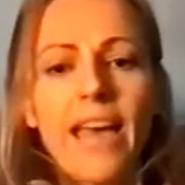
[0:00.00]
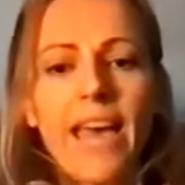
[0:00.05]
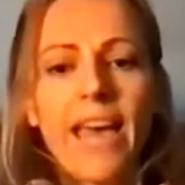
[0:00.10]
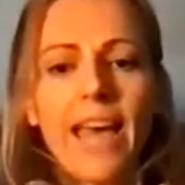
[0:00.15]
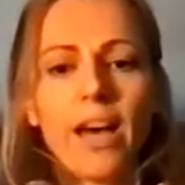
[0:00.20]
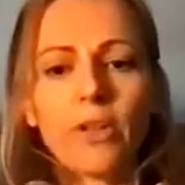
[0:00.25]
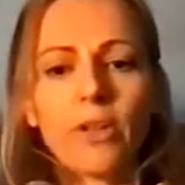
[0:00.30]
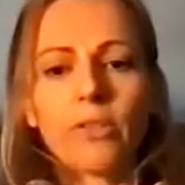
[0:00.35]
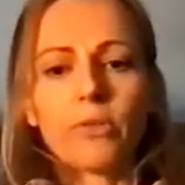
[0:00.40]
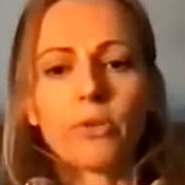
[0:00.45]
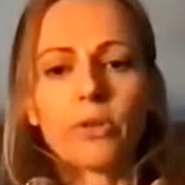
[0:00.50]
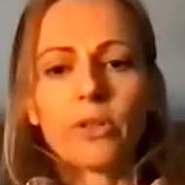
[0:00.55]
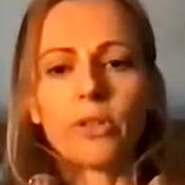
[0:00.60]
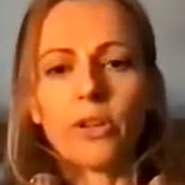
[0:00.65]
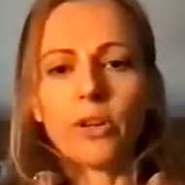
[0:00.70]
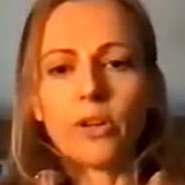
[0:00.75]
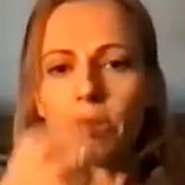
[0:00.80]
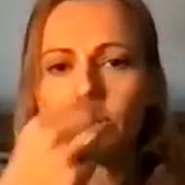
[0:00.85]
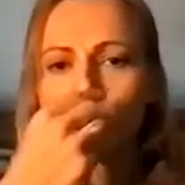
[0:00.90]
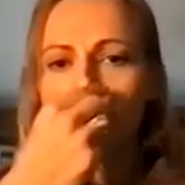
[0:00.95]
out through the
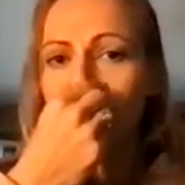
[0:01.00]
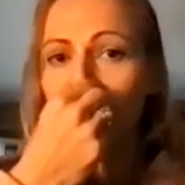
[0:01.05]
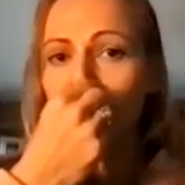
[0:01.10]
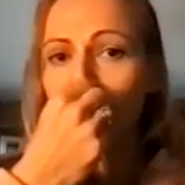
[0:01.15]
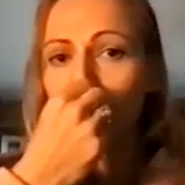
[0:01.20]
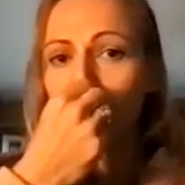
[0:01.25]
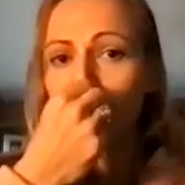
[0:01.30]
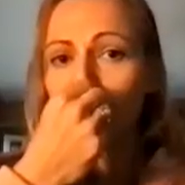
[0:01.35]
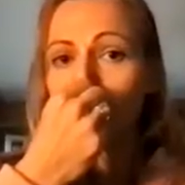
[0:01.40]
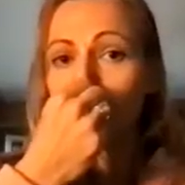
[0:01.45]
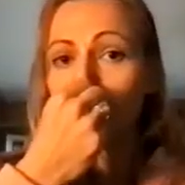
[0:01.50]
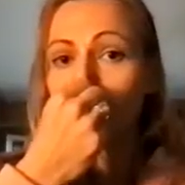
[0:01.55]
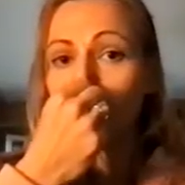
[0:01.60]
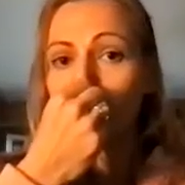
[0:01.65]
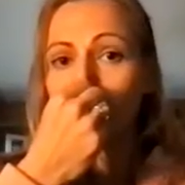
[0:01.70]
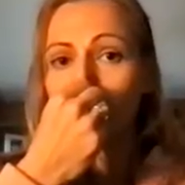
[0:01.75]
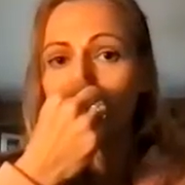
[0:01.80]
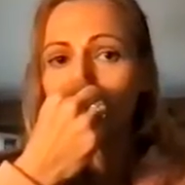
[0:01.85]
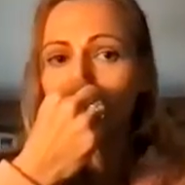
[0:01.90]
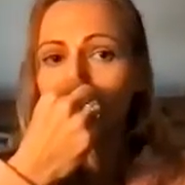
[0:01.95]
nose, block the
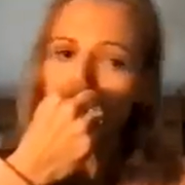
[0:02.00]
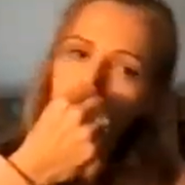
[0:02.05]
nose,